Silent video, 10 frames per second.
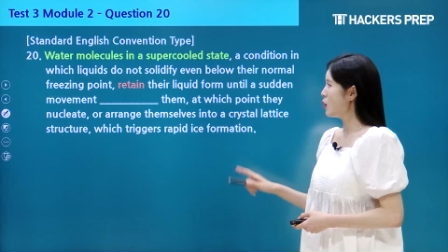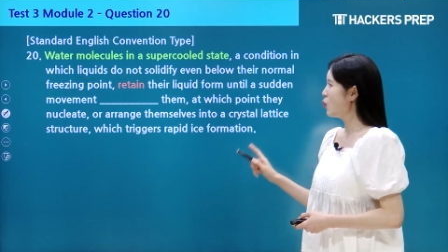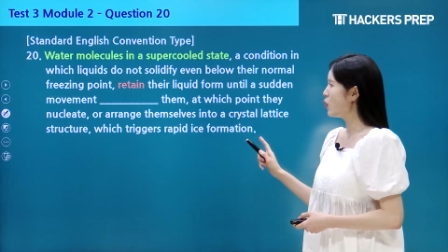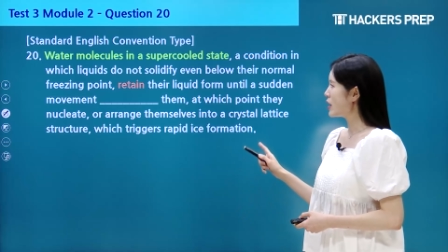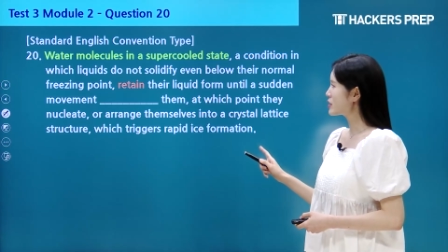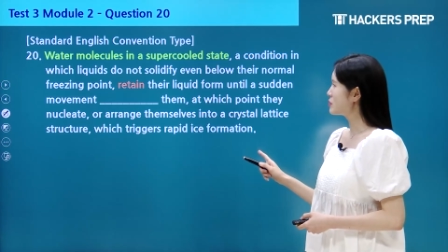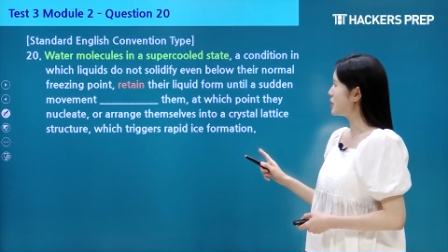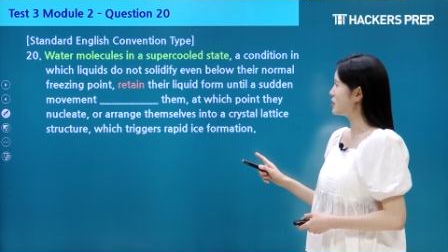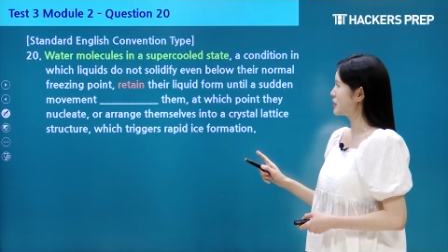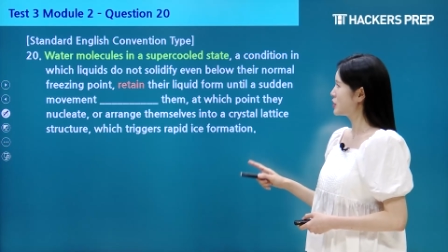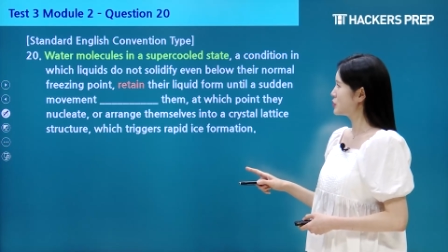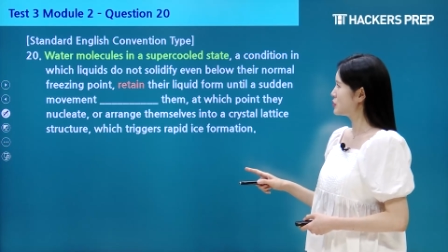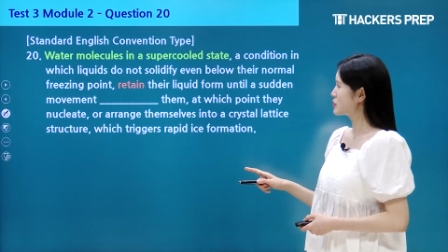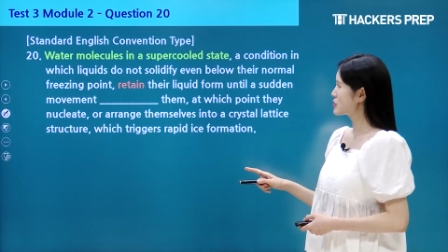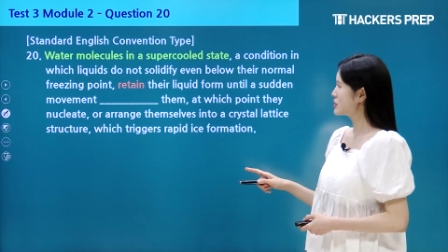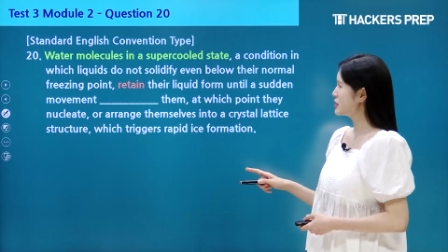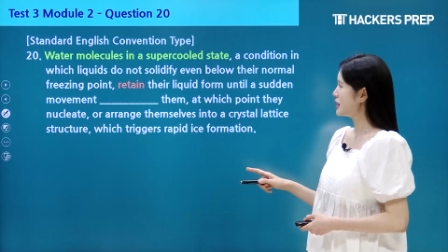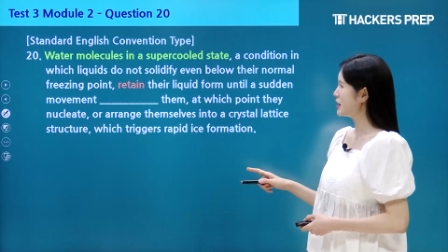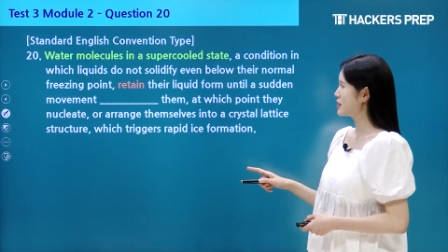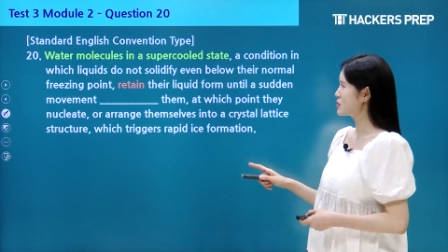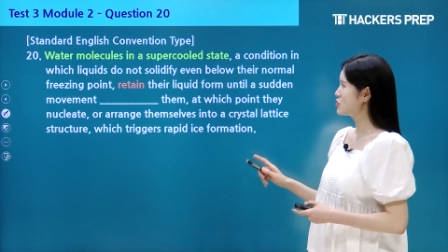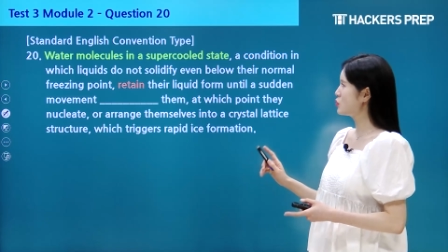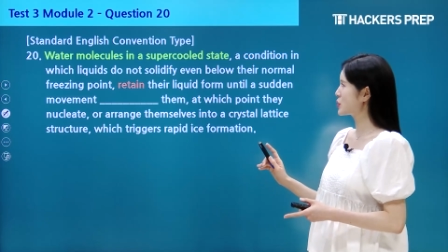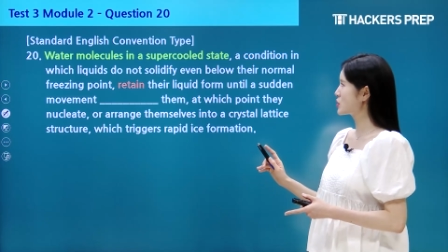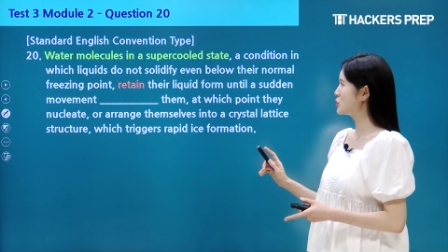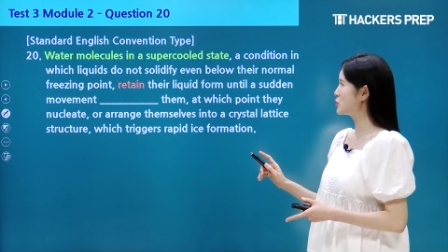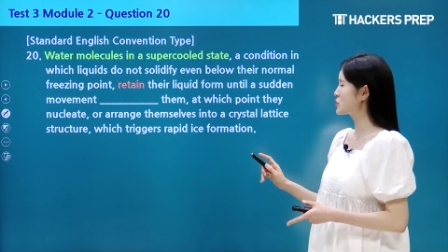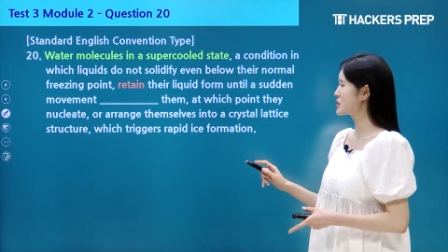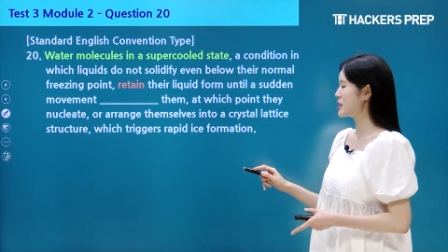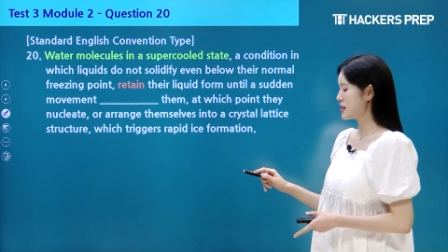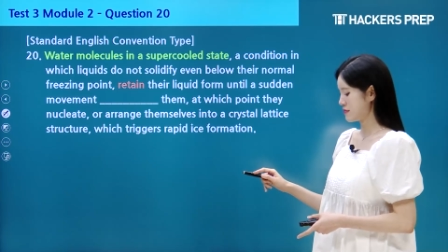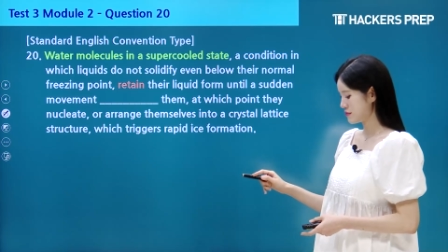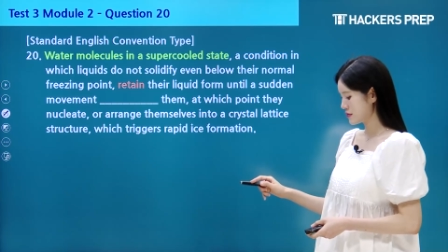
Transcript: Water molecules in a supercooled state.